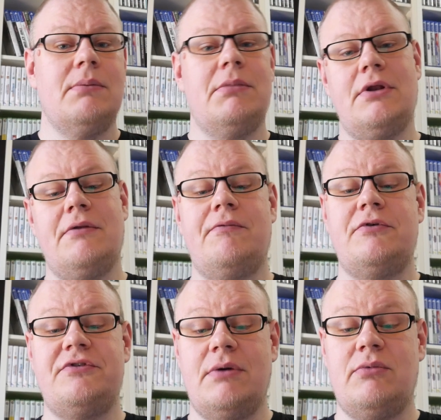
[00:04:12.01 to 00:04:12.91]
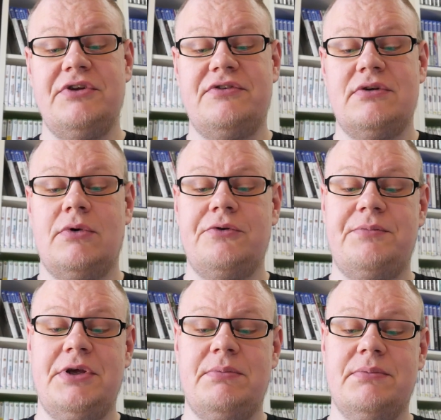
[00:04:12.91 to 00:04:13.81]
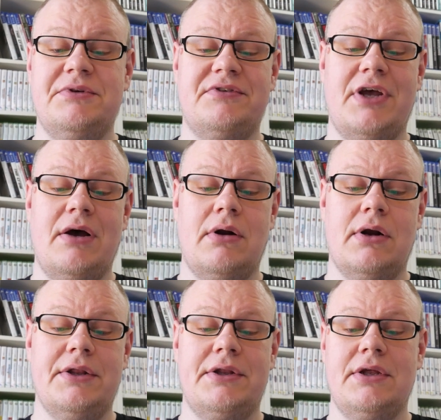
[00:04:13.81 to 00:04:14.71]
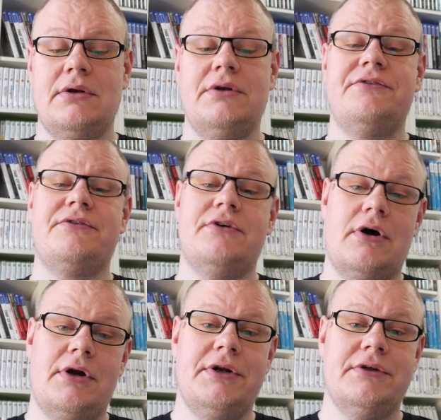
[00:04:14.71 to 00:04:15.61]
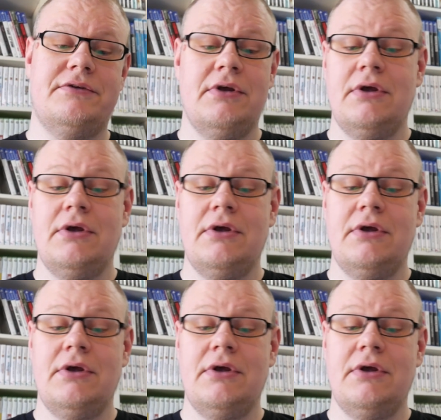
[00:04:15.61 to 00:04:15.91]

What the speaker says: but for some reason most people missed out on it and discarded